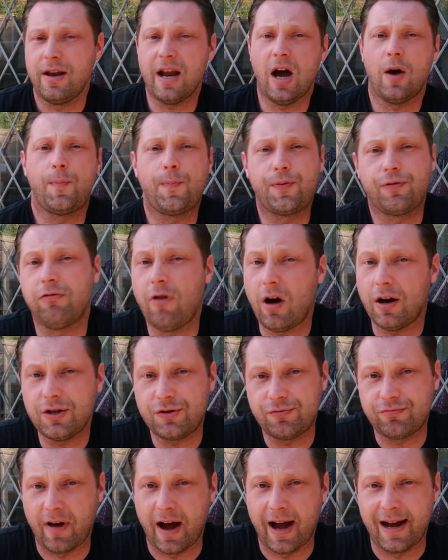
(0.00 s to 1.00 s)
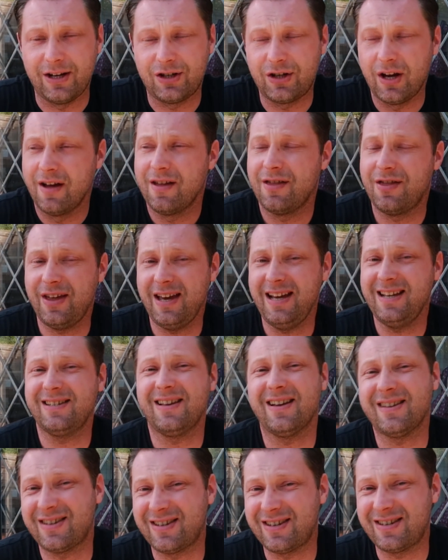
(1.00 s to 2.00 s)
Now, price range, these
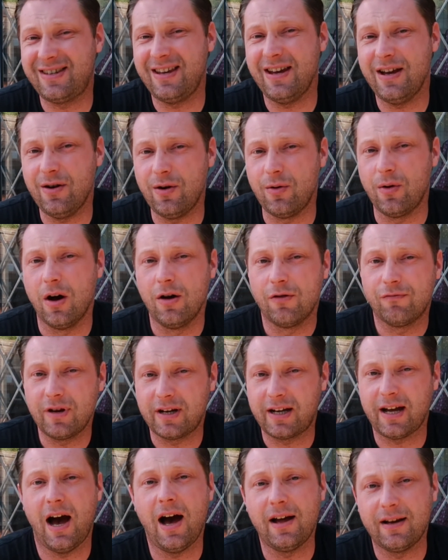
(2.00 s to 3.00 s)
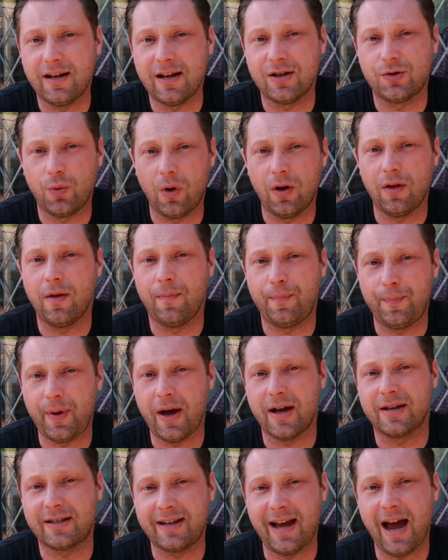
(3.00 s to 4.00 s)
are still regarded as one of the
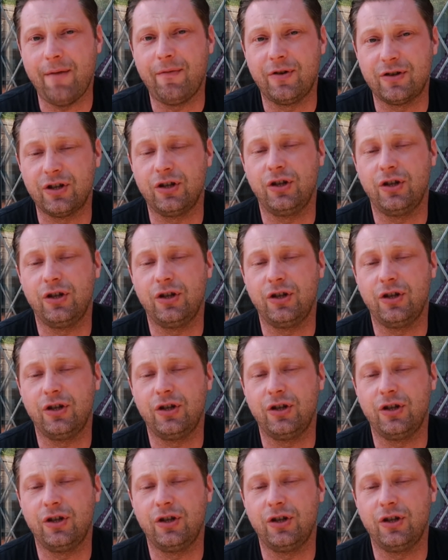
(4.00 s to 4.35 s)
best cameras,